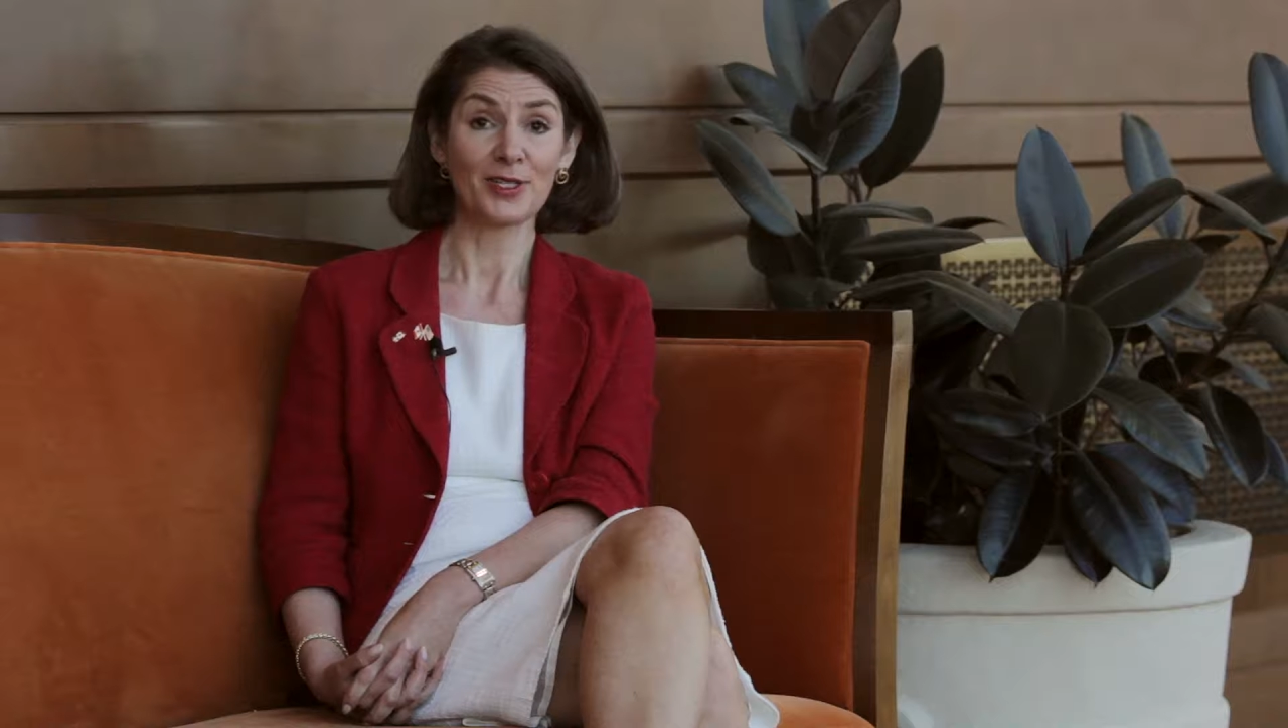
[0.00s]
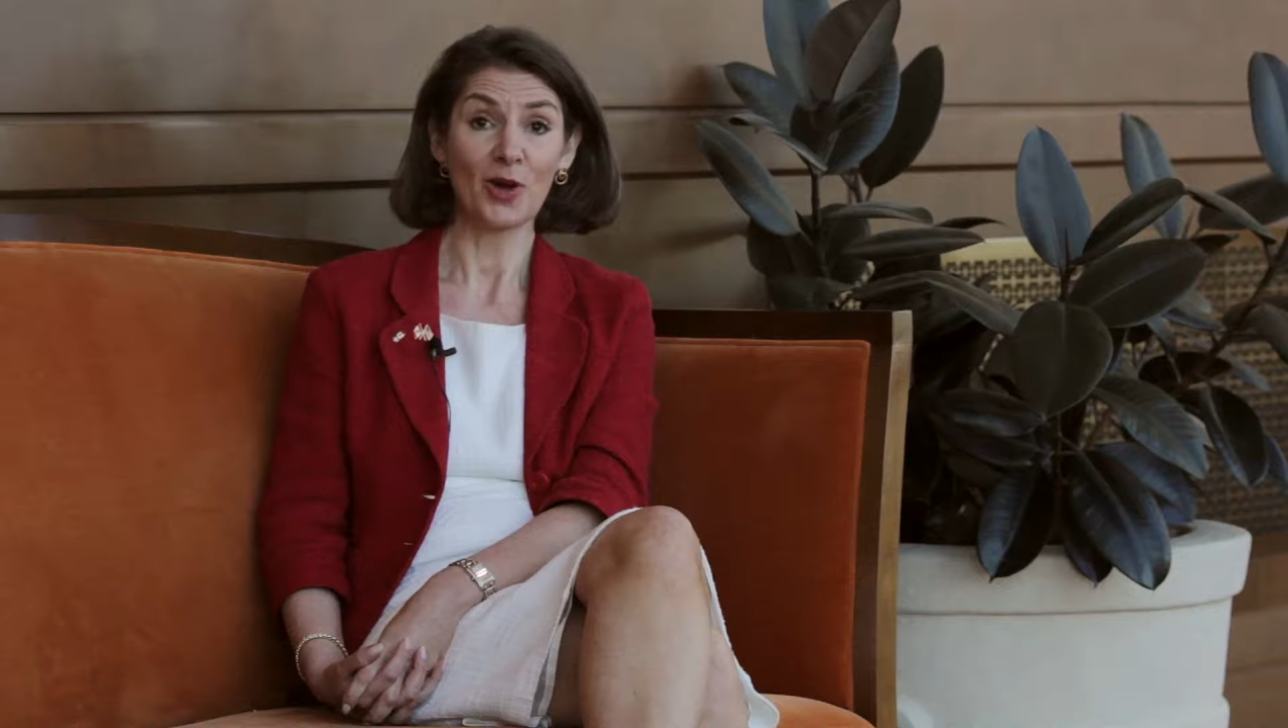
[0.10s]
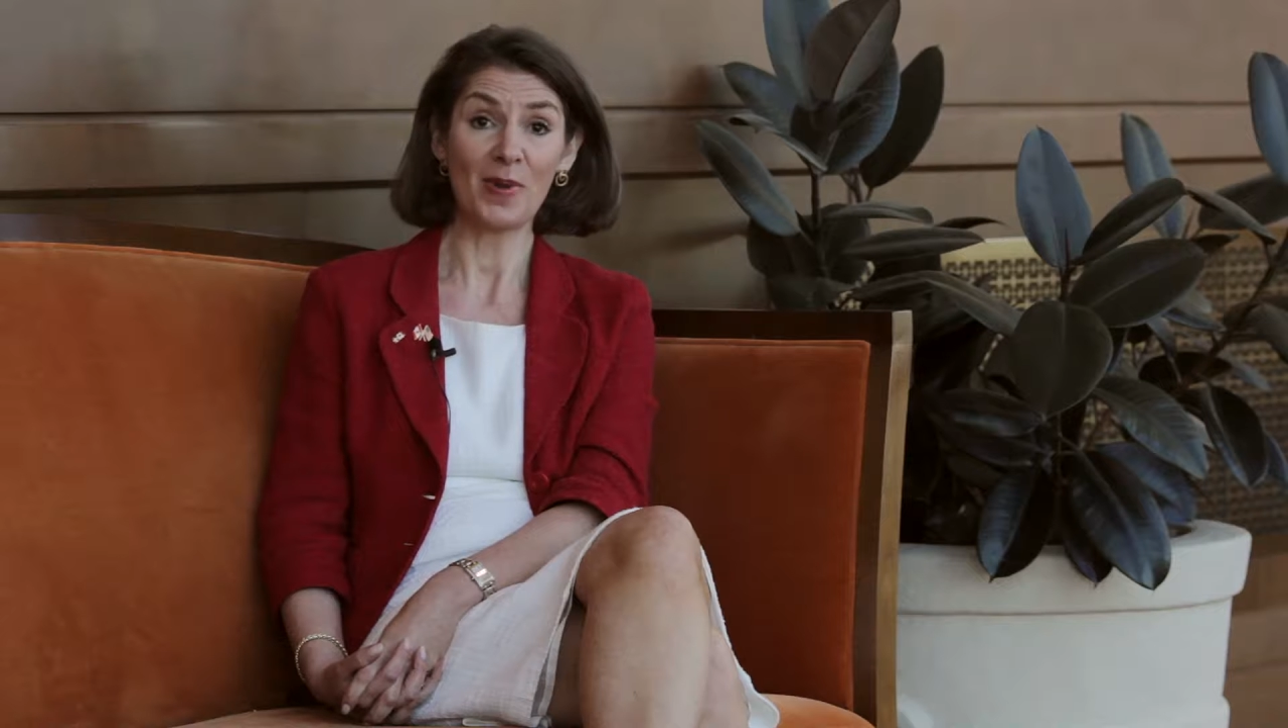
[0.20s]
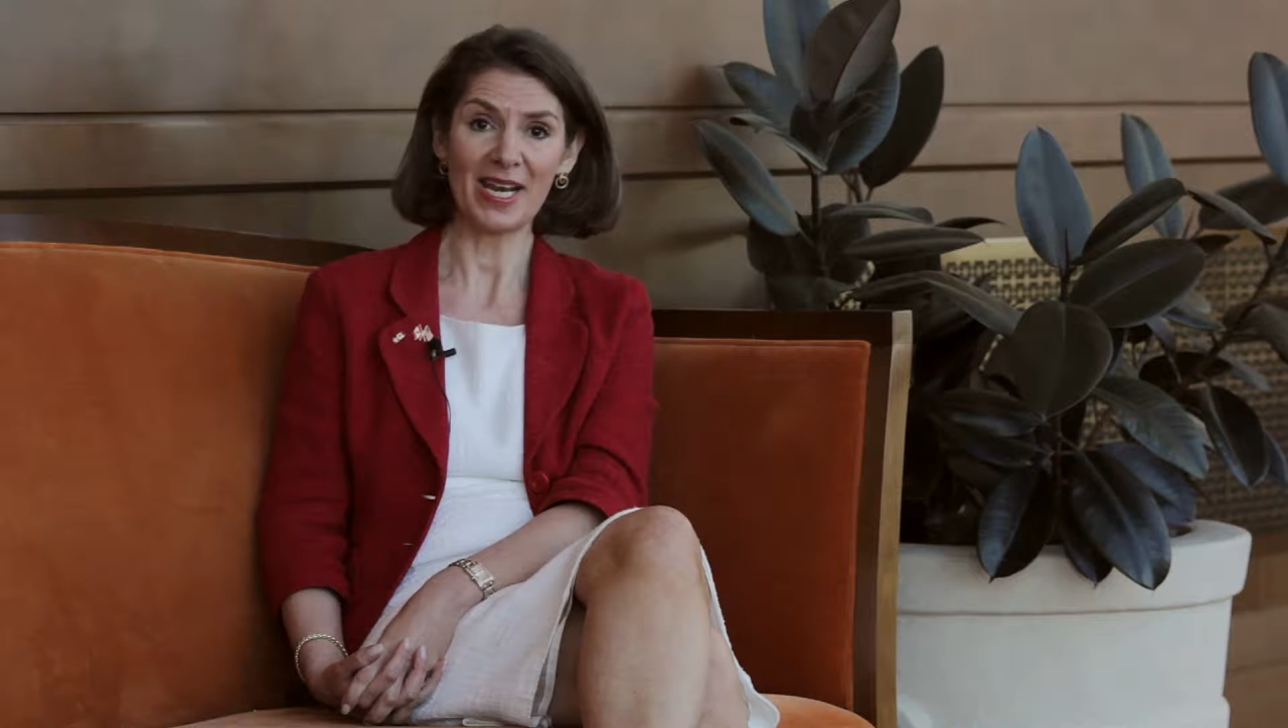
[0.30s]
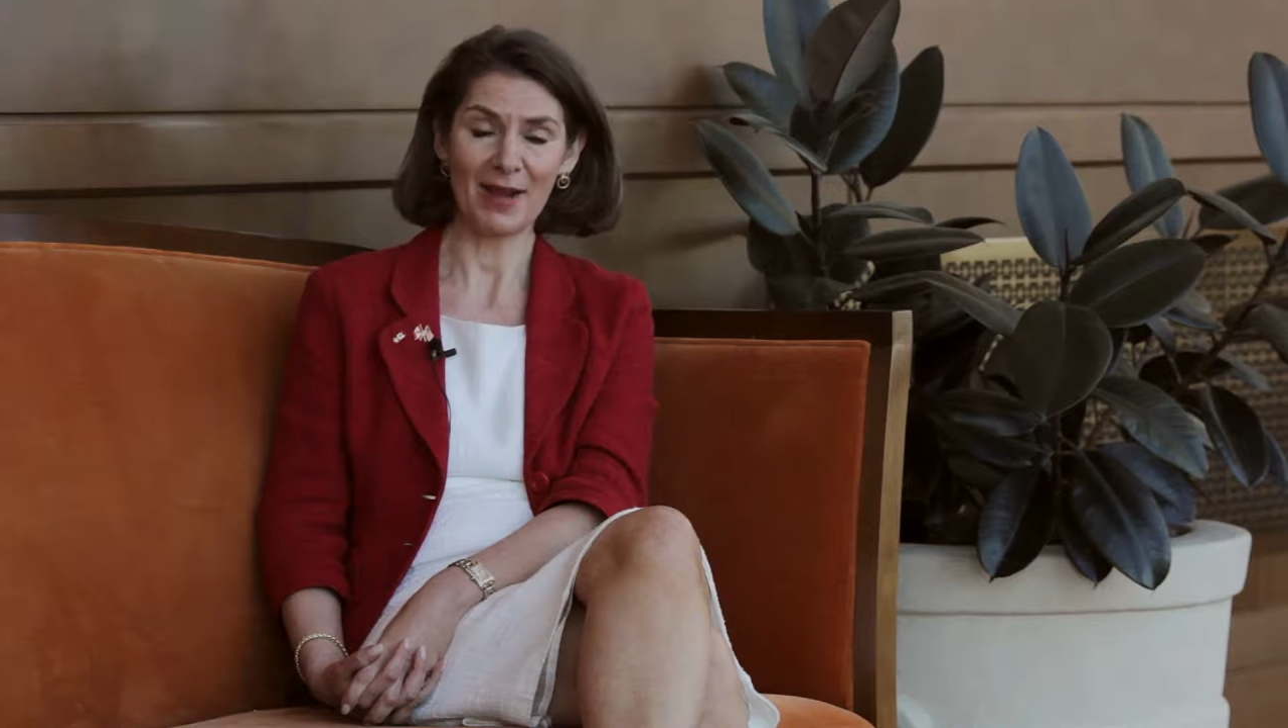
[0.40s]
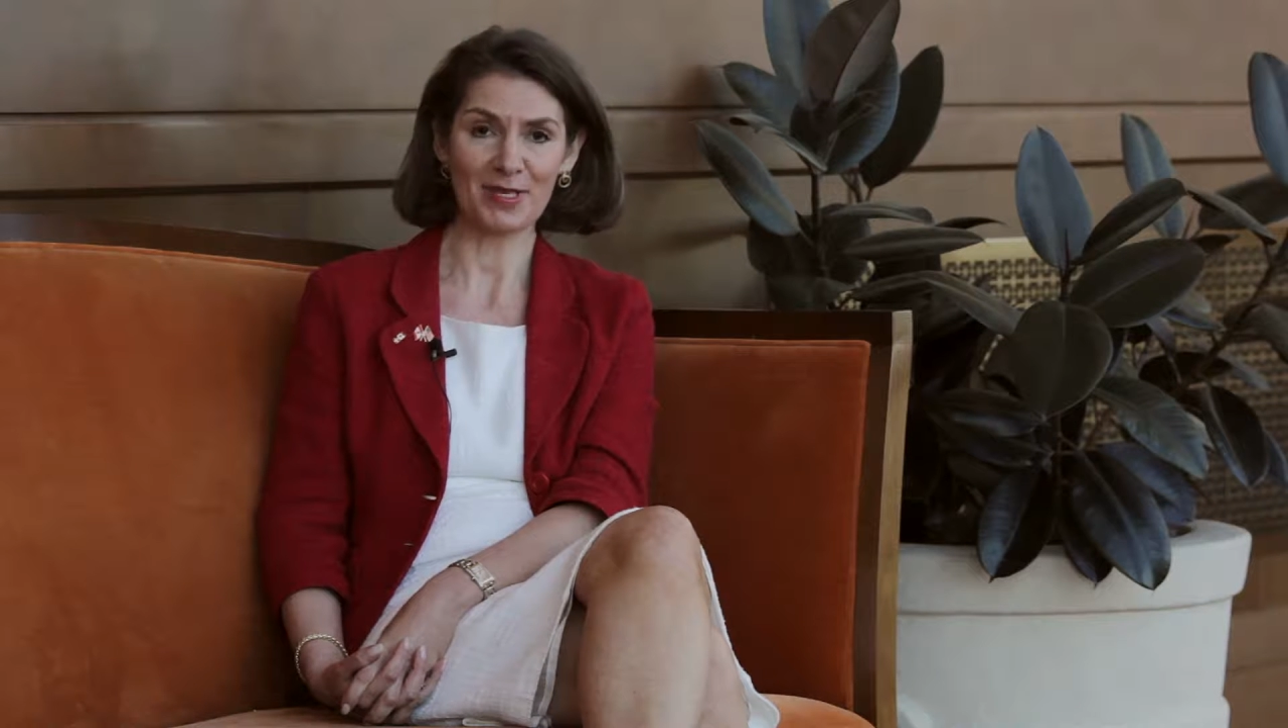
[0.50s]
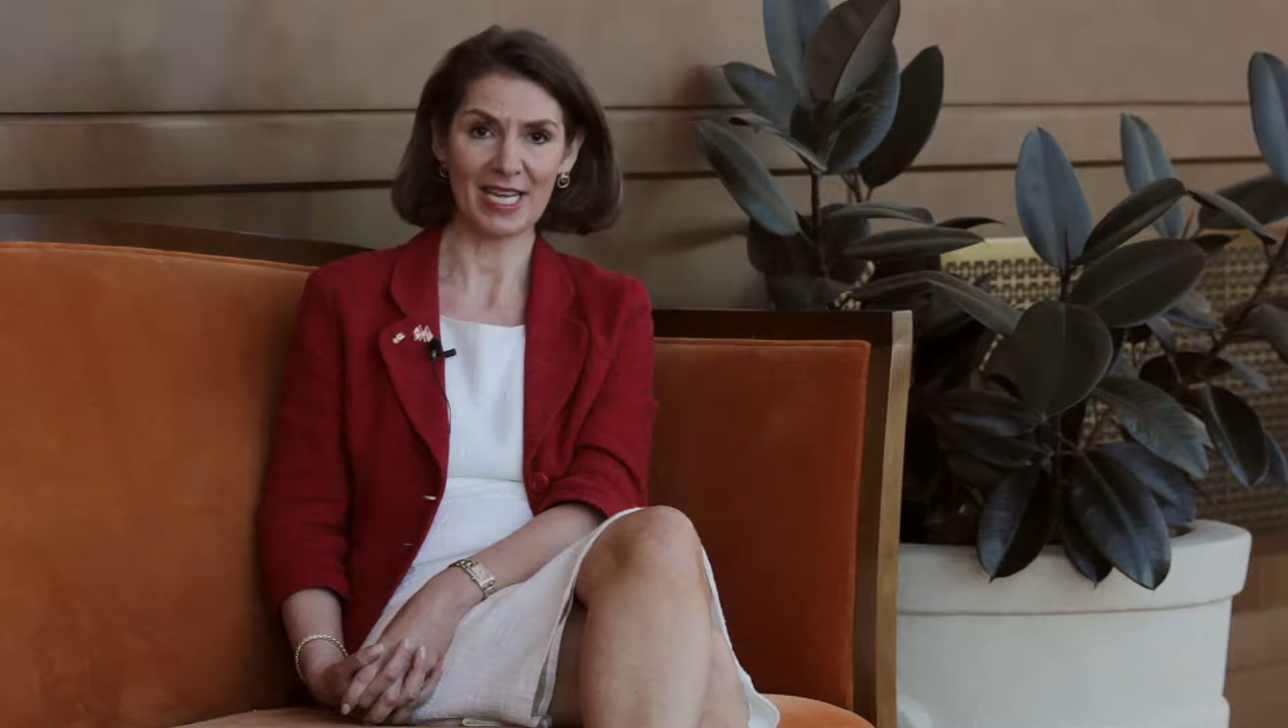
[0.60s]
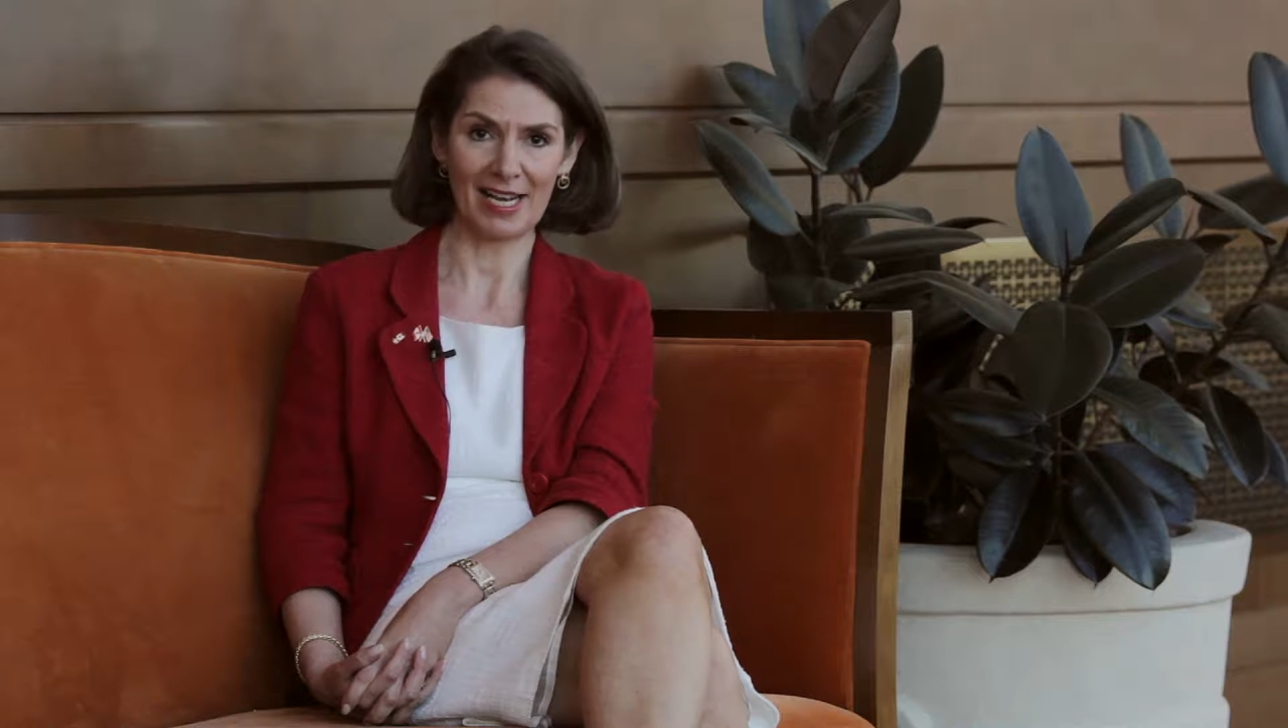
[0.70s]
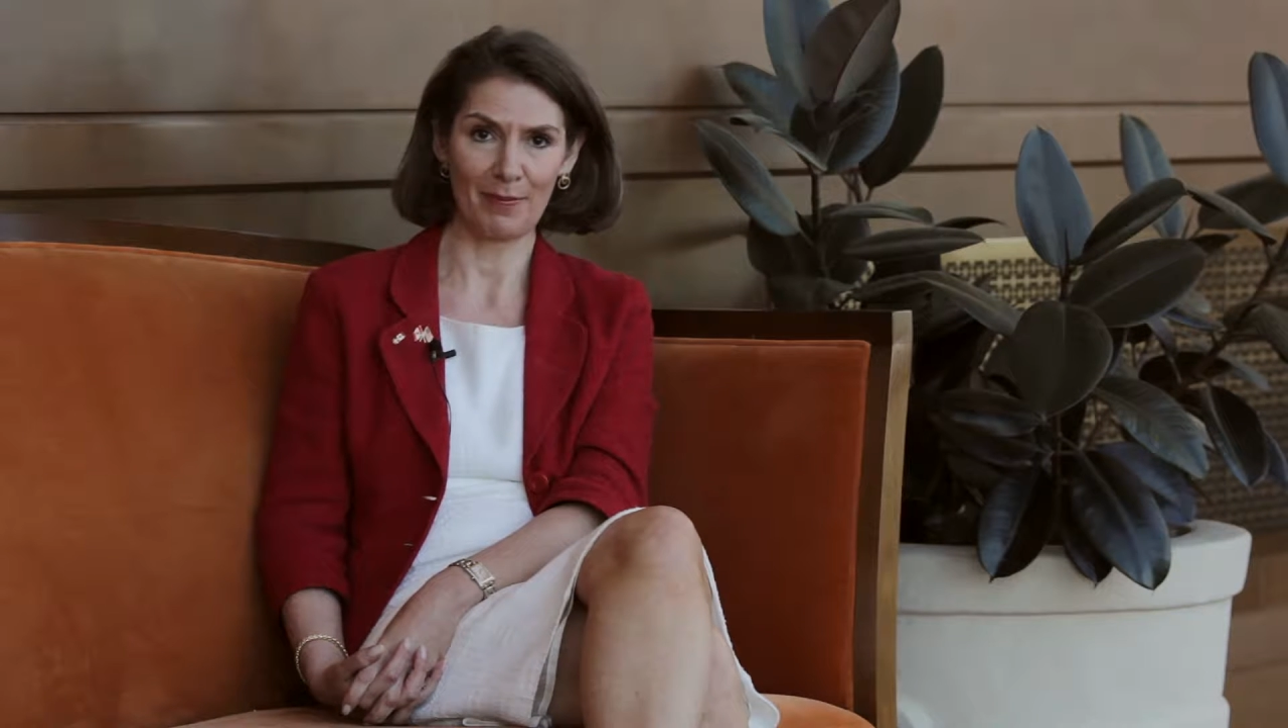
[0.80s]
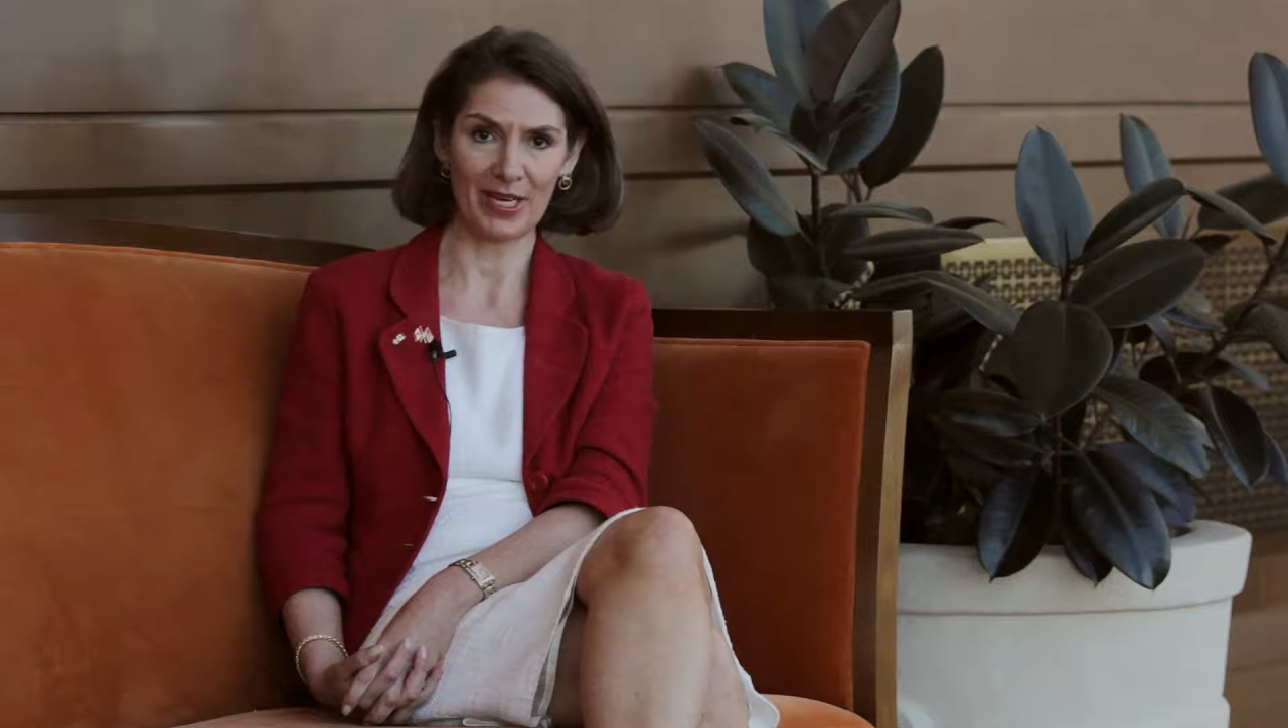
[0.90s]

So my name is Helle